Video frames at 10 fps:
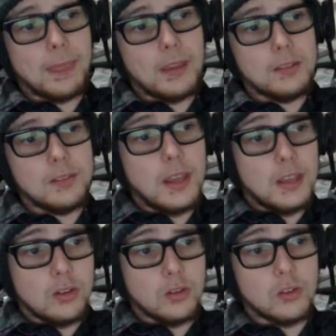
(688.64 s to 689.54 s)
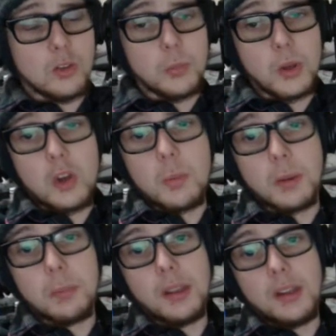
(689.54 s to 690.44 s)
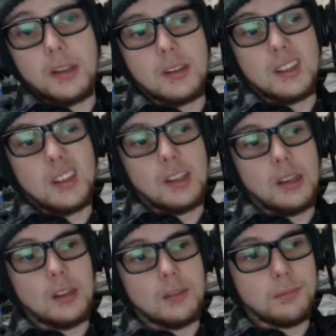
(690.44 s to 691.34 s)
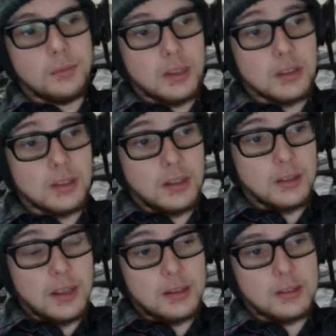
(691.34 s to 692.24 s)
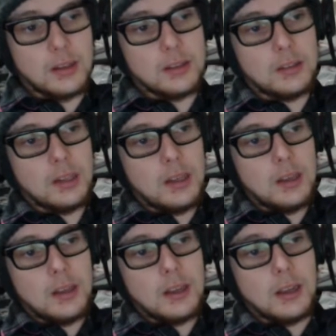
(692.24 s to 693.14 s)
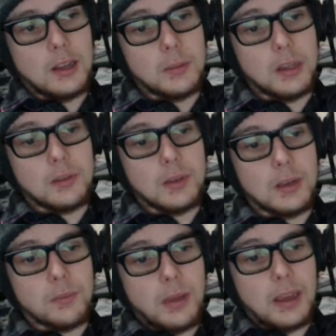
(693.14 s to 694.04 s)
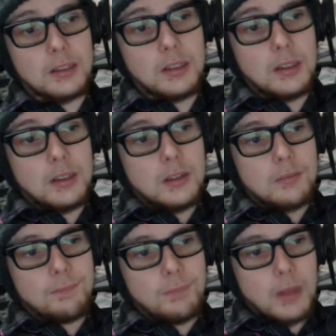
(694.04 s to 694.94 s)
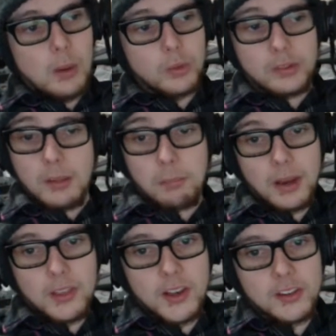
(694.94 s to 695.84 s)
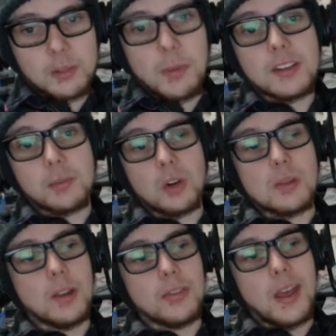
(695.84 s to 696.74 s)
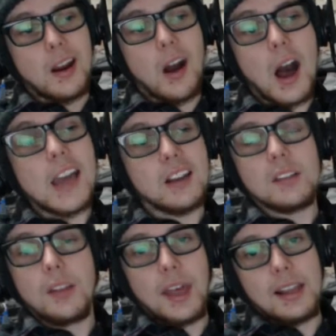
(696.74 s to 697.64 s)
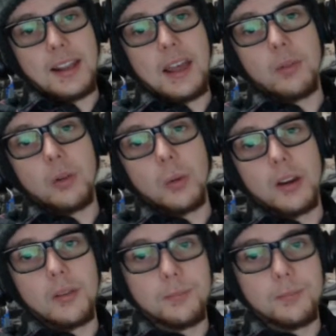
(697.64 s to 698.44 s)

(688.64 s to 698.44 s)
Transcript: near to superhuman abilities in that sense. In fact, I wouldn't say better than a space marine, but they're heightened to that level where